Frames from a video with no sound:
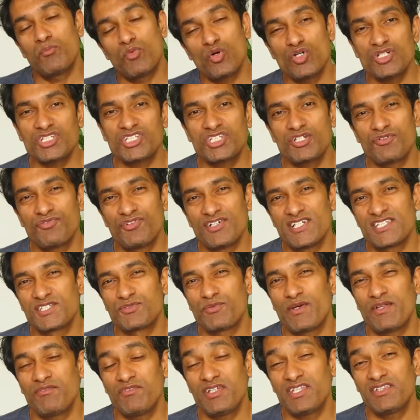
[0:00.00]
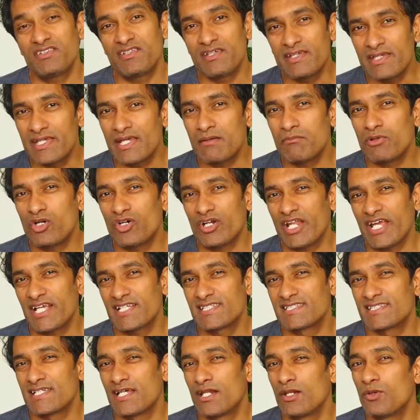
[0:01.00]
Most of us, when we think about
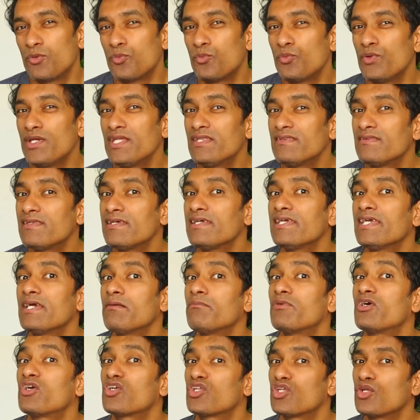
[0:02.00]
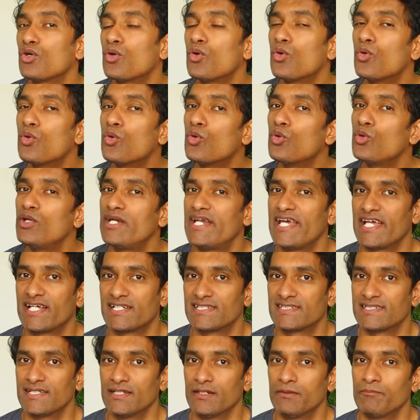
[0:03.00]
Excel, we think about the old
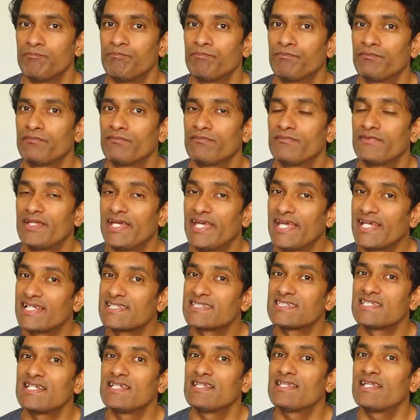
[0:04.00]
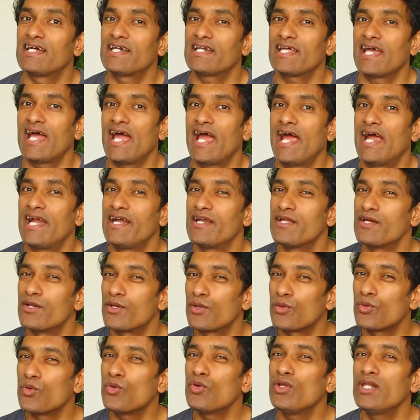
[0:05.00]
Excel. The Excel that
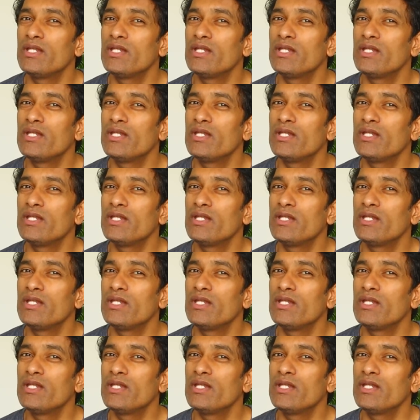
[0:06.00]
had row